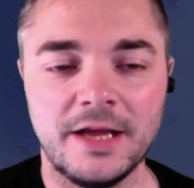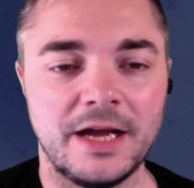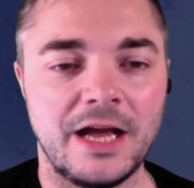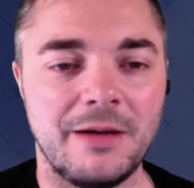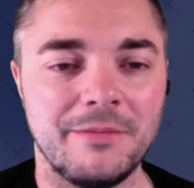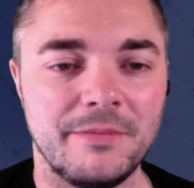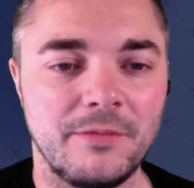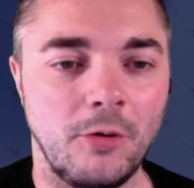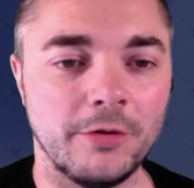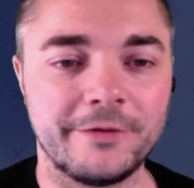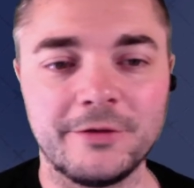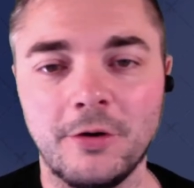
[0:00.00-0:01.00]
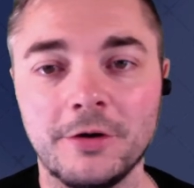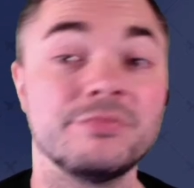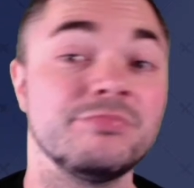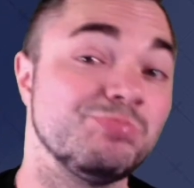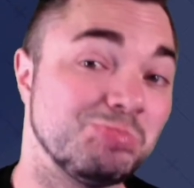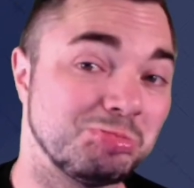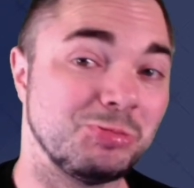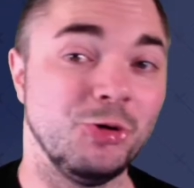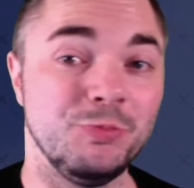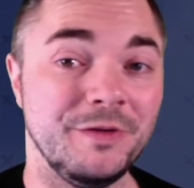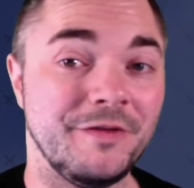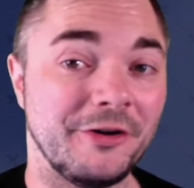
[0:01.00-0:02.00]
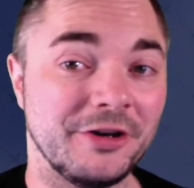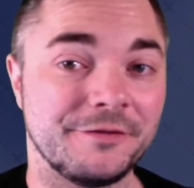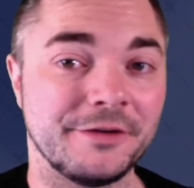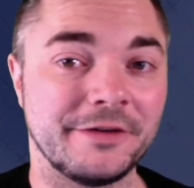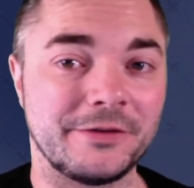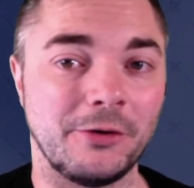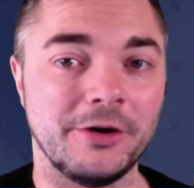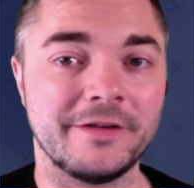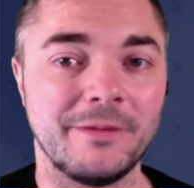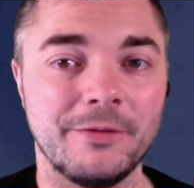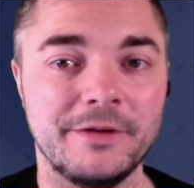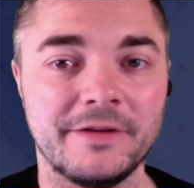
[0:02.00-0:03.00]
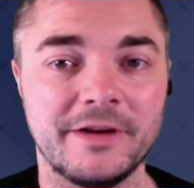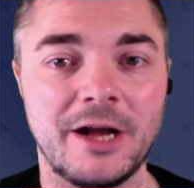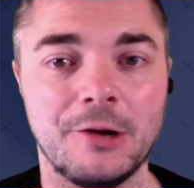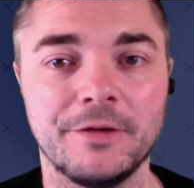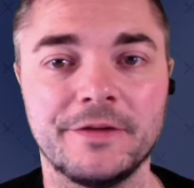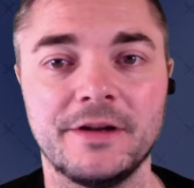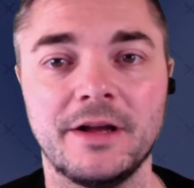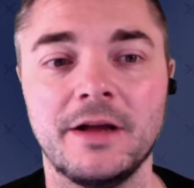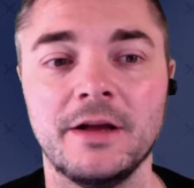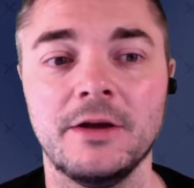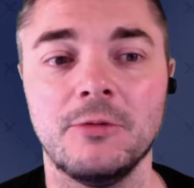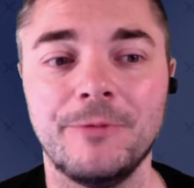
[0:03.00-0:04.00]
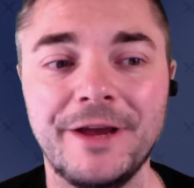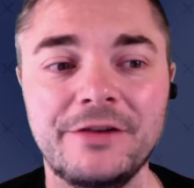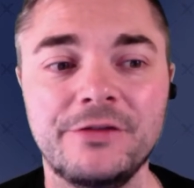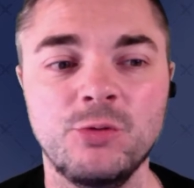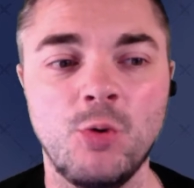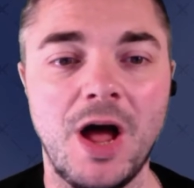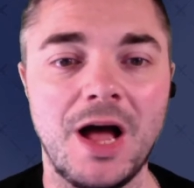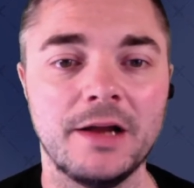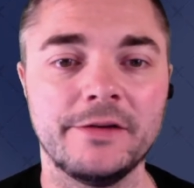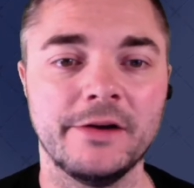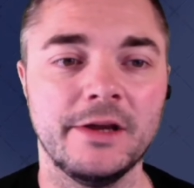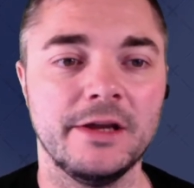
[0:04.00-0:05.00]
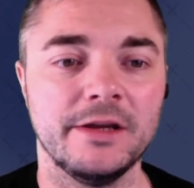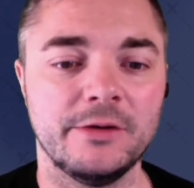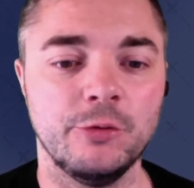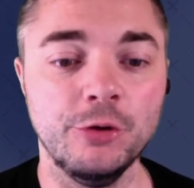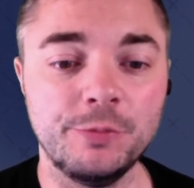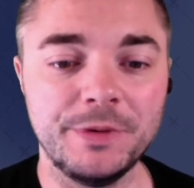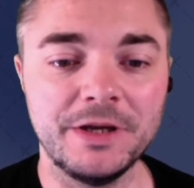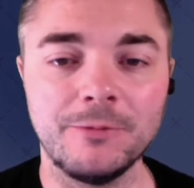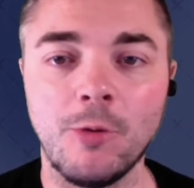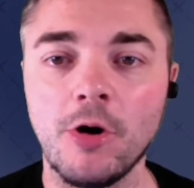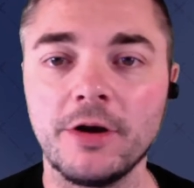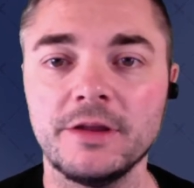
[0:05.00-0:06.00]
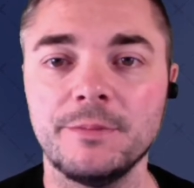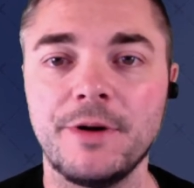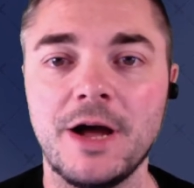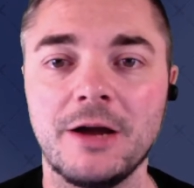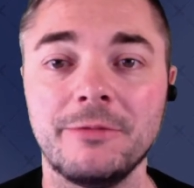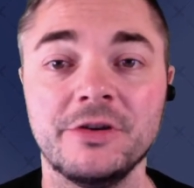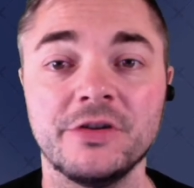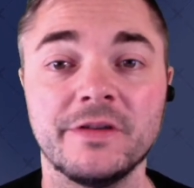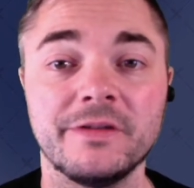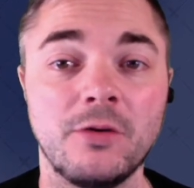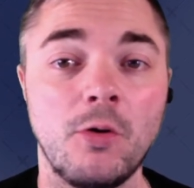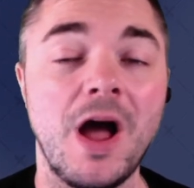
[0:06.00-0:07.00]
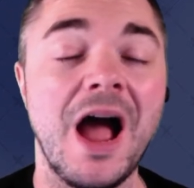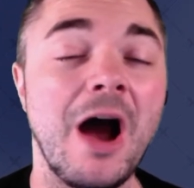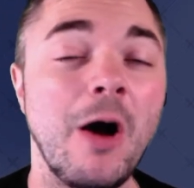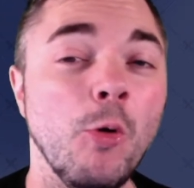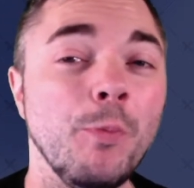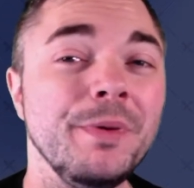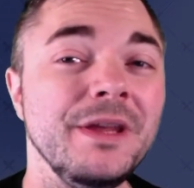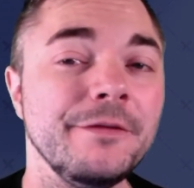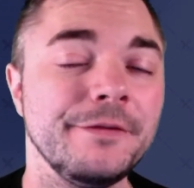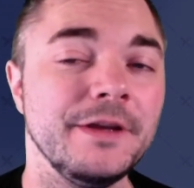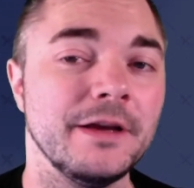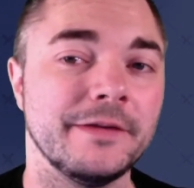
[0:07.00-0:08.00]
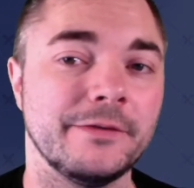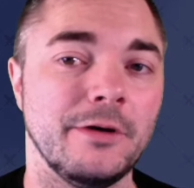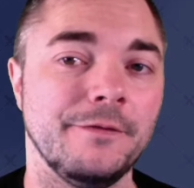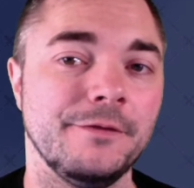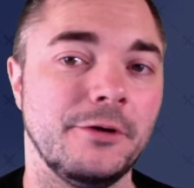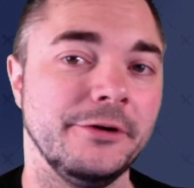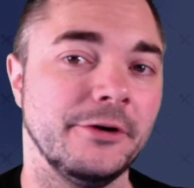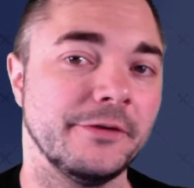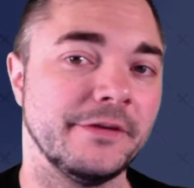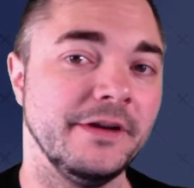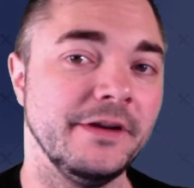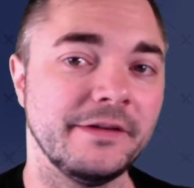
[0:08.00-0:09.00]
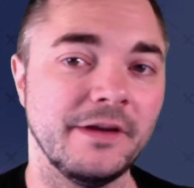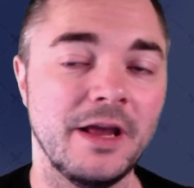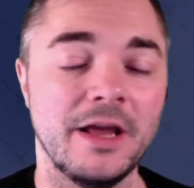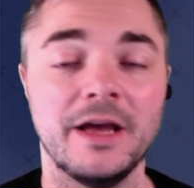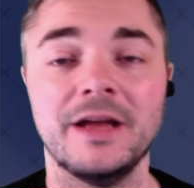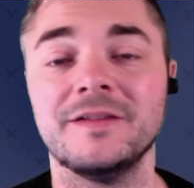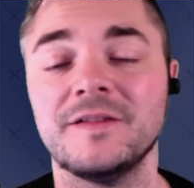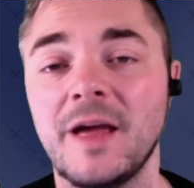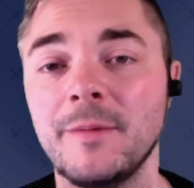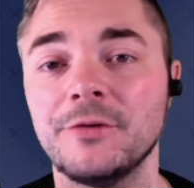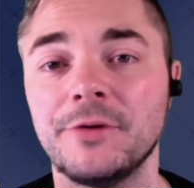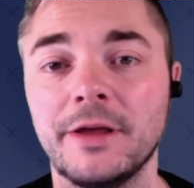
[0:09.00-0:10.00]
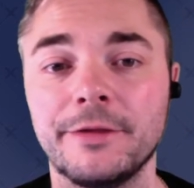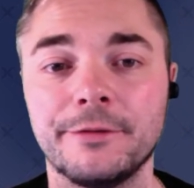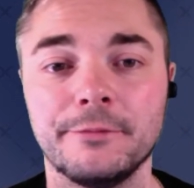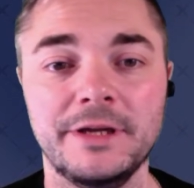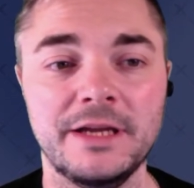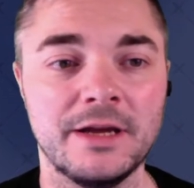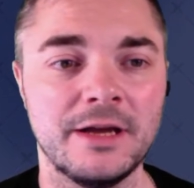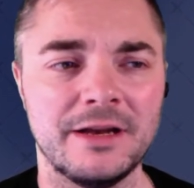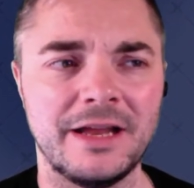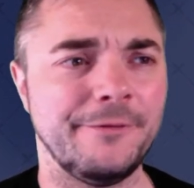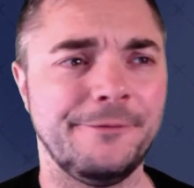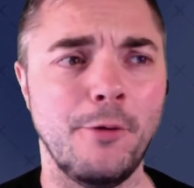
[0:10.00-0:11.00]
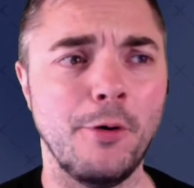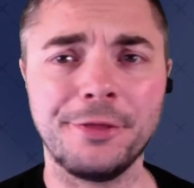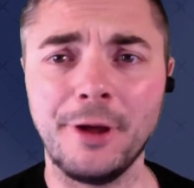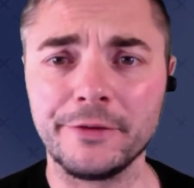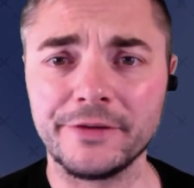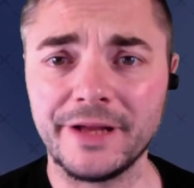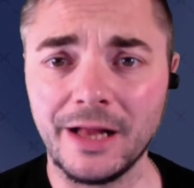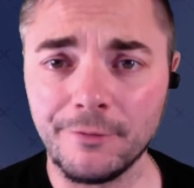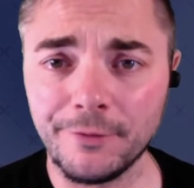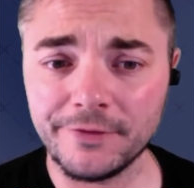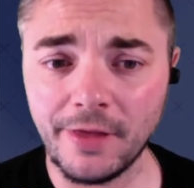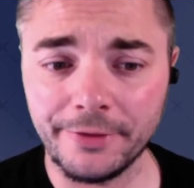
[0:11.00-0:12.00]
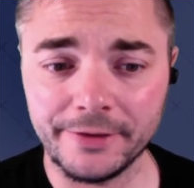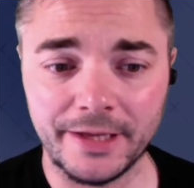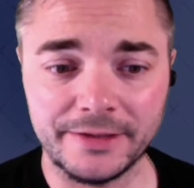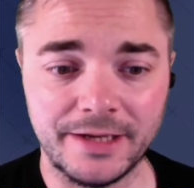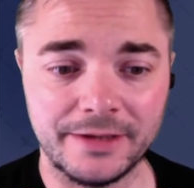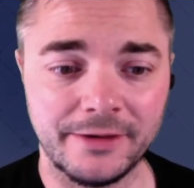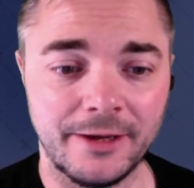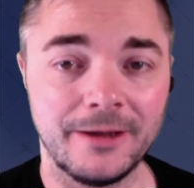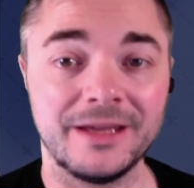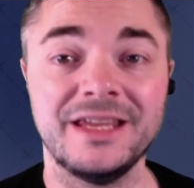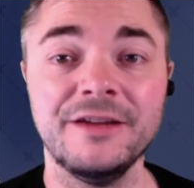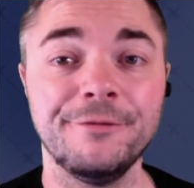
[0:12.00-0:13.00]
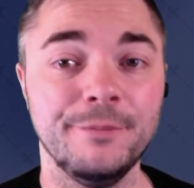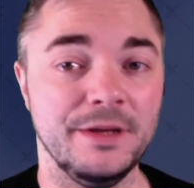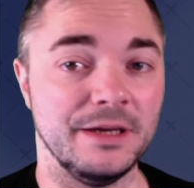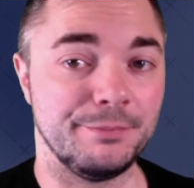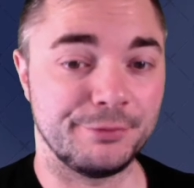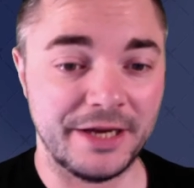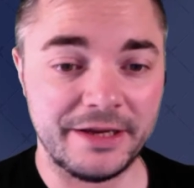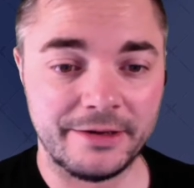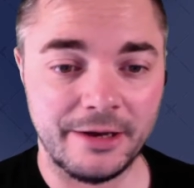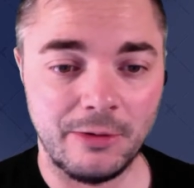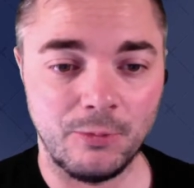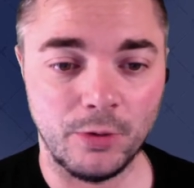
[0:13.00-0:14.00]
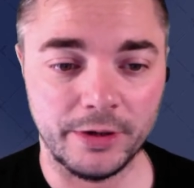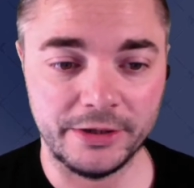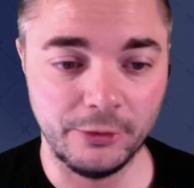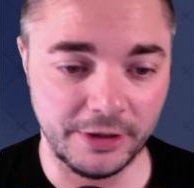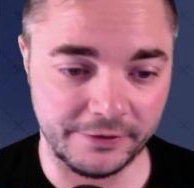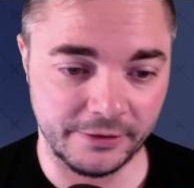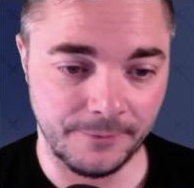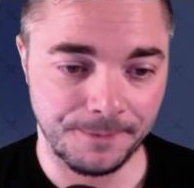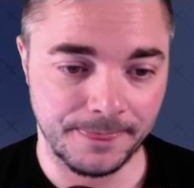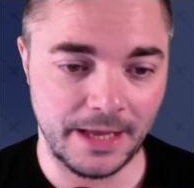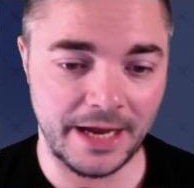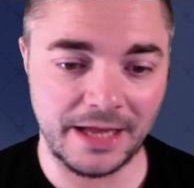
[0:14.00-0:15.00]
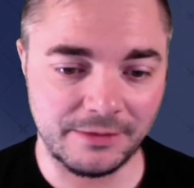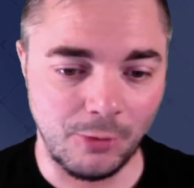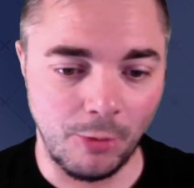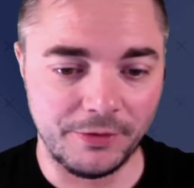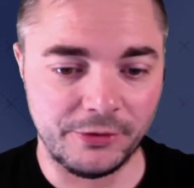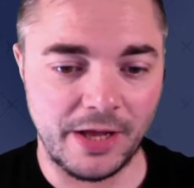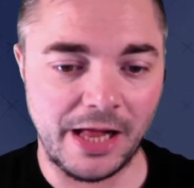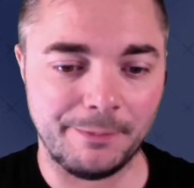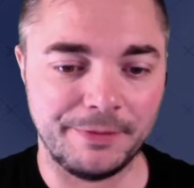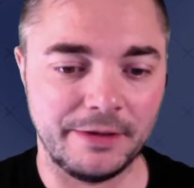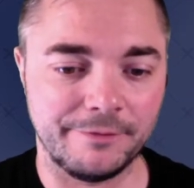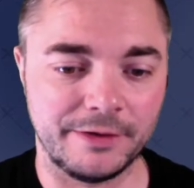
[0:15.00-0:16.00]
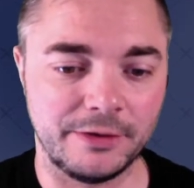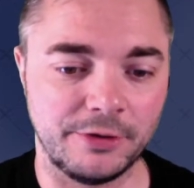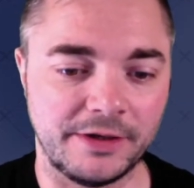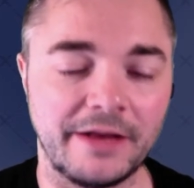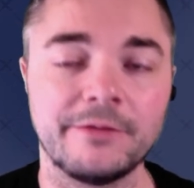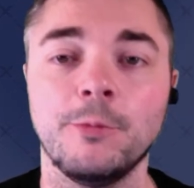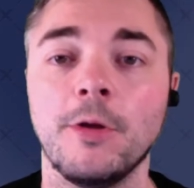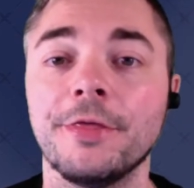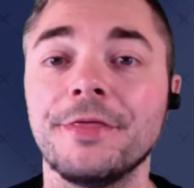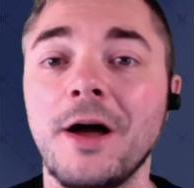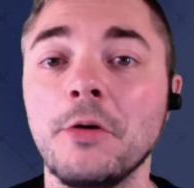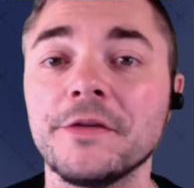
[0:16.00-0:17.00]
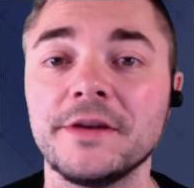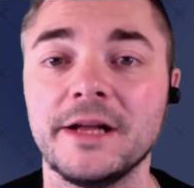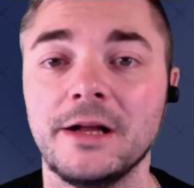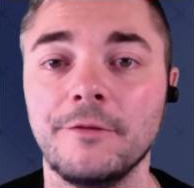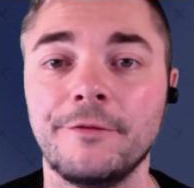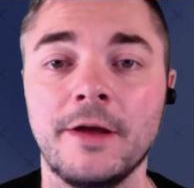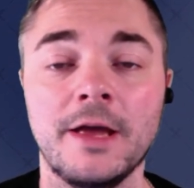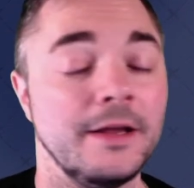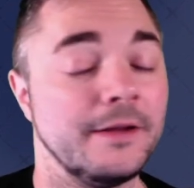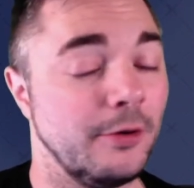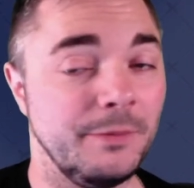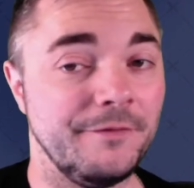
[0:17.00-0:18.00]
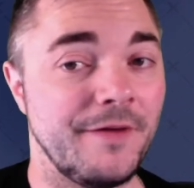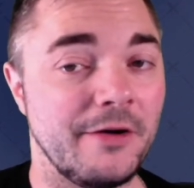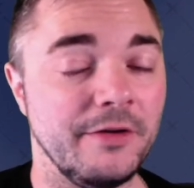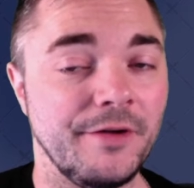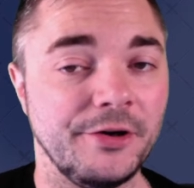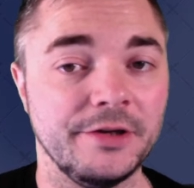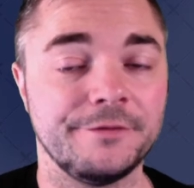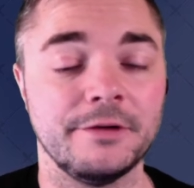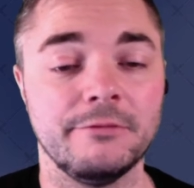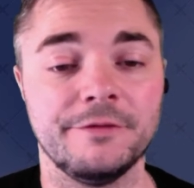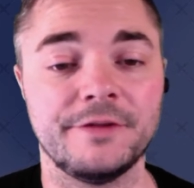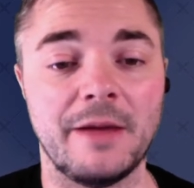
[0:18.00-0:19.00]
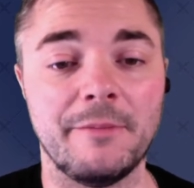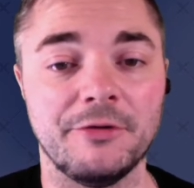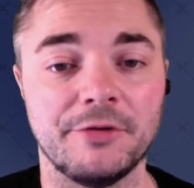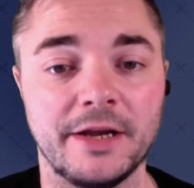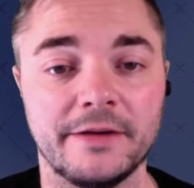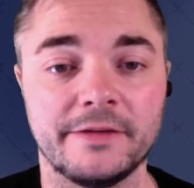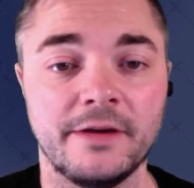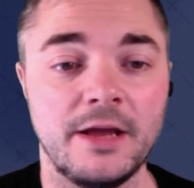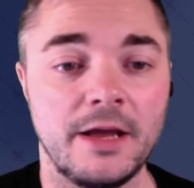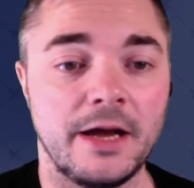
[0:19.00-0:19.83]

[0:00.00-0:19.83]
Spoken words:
Onslaught could be very different stories. Some of these encounters that are way too hard could be a walk in the park. We just saw how beefy a Sir Florianus is at Diamond Rank 3, like 4,000 health or something like that. Give me a break. What a unit. Like at the moment you're happy if a unit has 1,000 health. It's gonna be very different with Diamond Ranks.